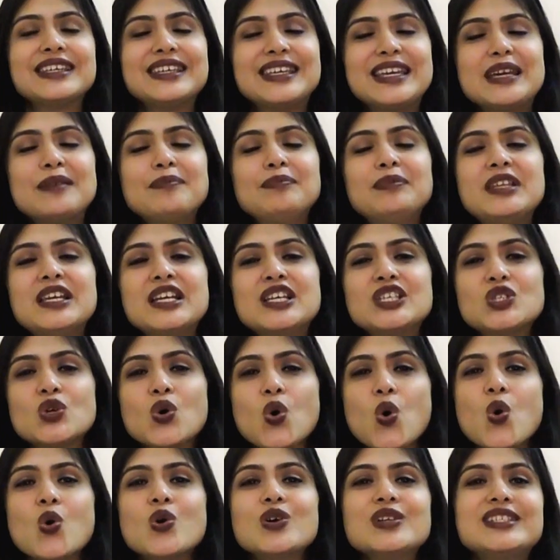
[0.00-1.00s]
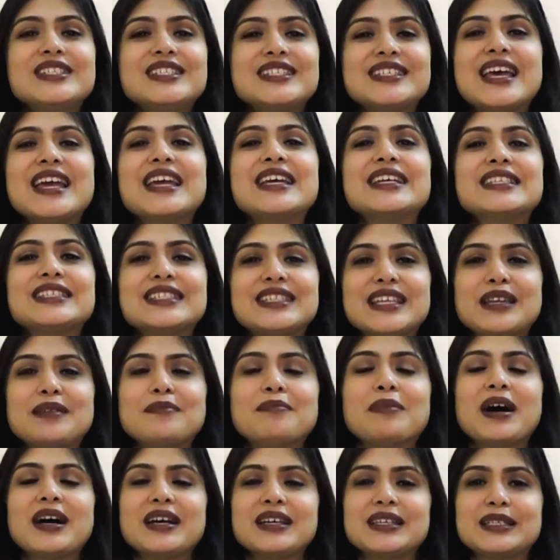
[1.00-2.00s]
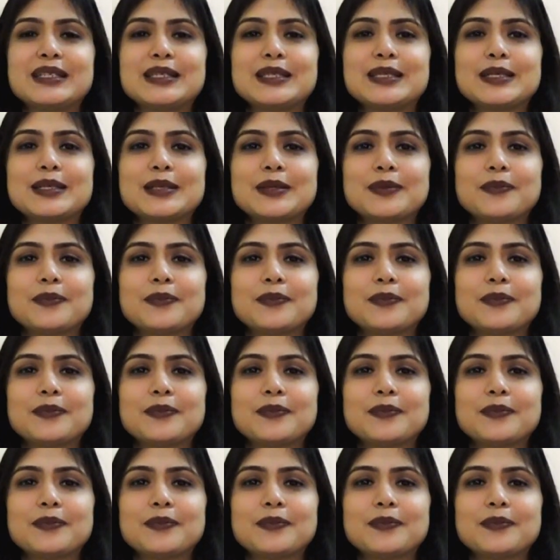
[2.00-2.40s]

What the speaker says: keep these old sayings in mind.